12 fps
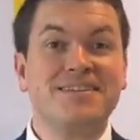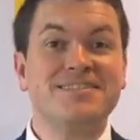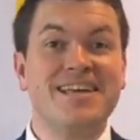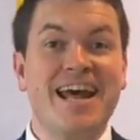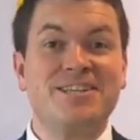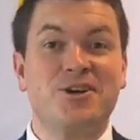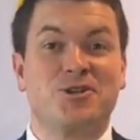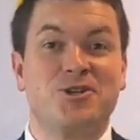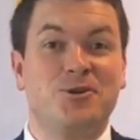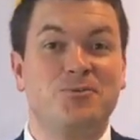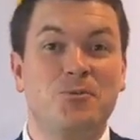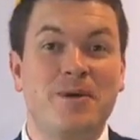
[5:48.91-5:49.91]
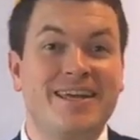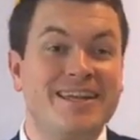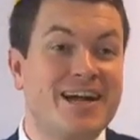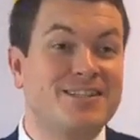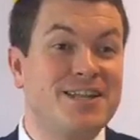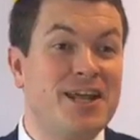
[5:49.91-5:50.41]
Today's auction will be
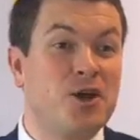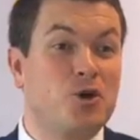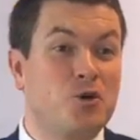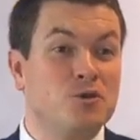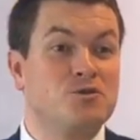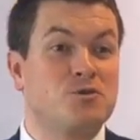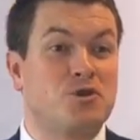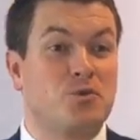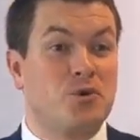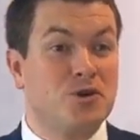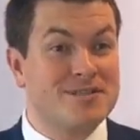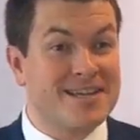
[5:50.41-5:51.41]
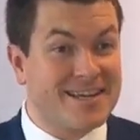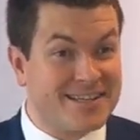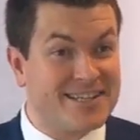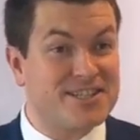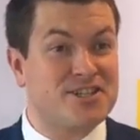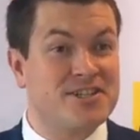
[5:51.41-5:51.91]
conducted in accordance with the rules and
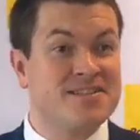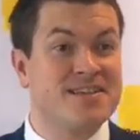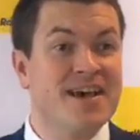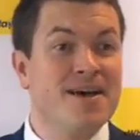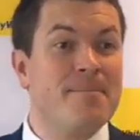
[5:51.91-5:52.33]
conditions